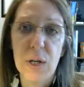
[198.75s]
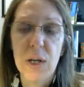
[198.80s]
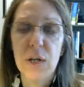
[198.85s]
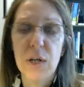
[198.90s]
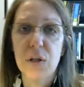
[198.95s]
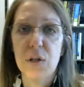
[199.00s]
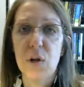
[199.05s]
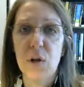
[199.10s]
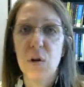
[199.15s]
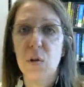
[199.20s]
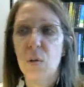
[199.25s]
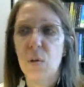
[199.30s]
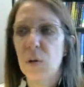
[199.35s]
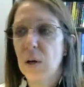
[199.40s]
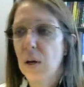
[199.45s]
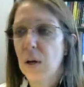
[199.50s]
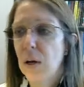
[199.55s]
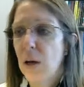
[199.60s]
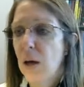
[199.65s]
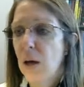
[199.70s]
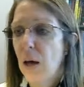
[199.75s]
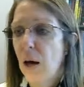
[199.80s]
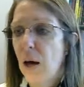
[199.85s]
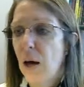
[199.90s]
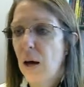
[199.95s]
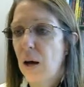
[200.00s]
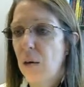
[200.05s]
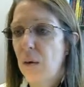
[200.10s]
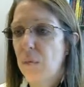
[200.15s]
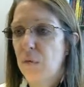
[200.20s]
So
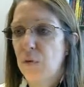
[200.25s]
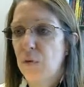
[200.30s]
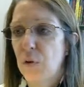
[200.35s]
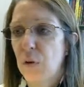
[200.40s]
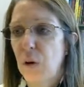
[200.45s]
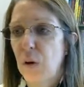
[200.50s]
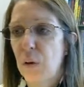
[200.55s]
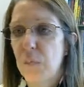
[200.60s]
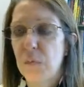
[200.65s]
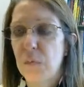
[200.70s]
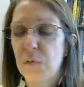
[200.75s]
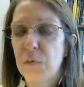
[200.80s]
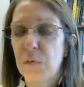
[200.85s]
for